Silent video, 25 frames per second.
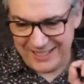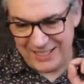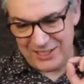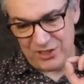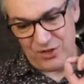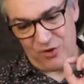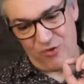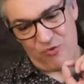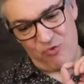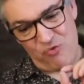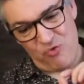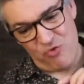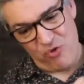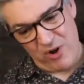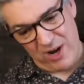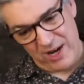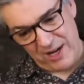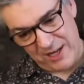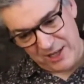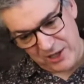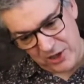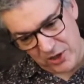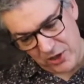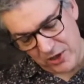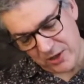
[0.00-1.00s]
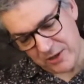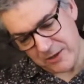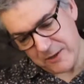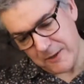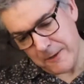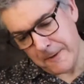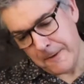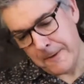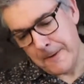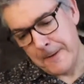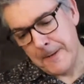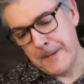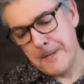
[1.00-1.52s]
is really good.
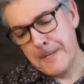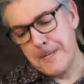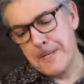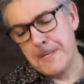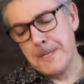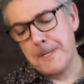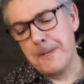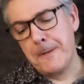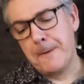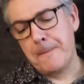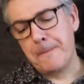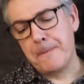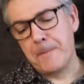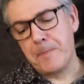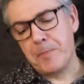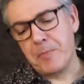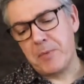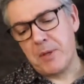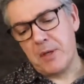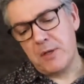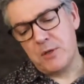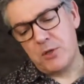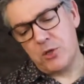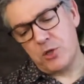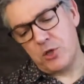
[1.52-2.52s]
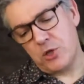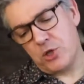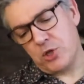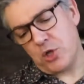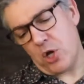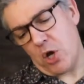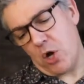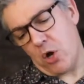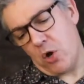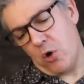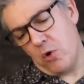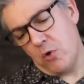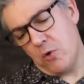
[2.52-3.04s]

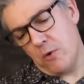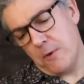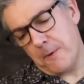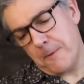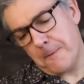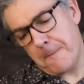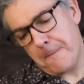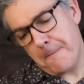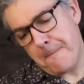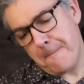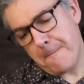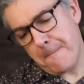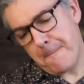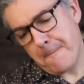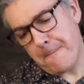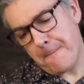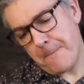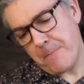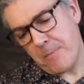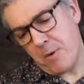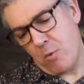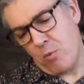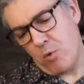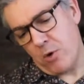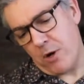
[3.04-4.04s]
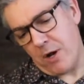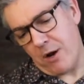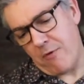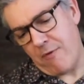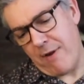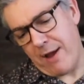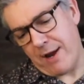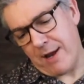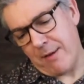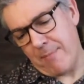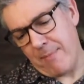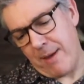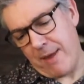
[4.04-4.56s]
So, would I
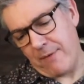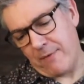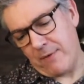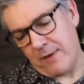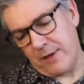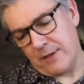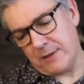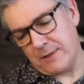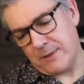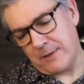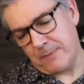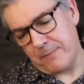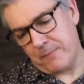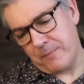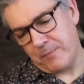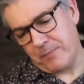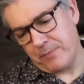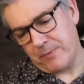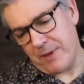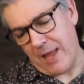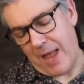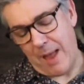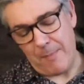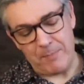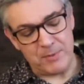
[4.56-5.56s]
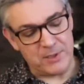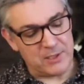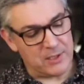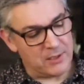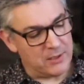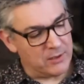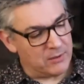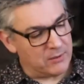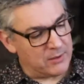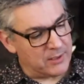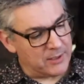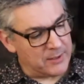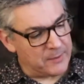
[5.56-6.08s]
recommend this?
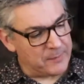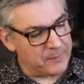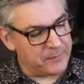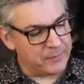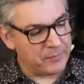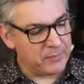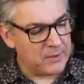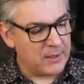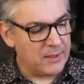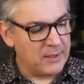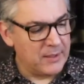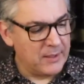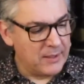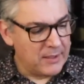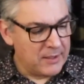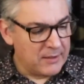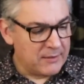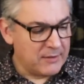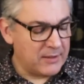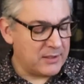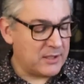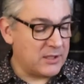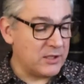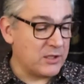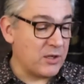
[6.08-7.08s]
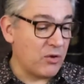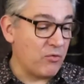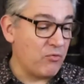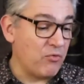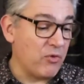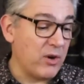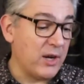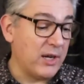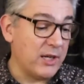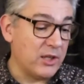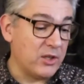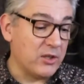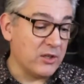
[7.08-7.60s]
Absolutely. This is a
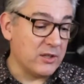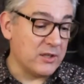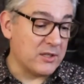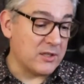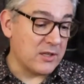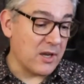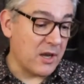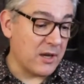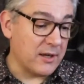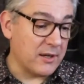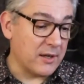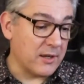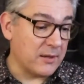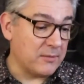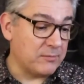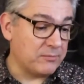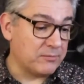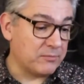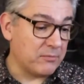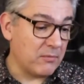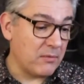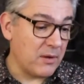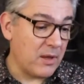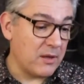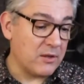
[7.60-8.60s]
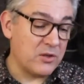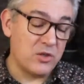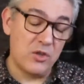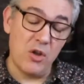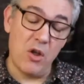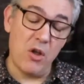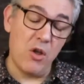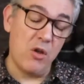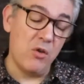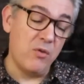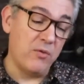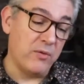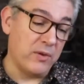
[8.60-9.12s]
really good cider. It's
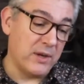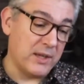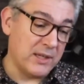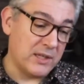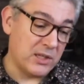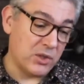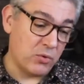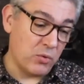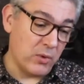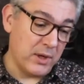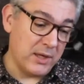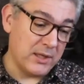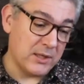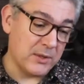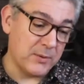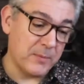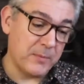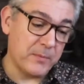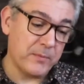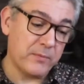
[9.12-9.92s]
not overly sweet.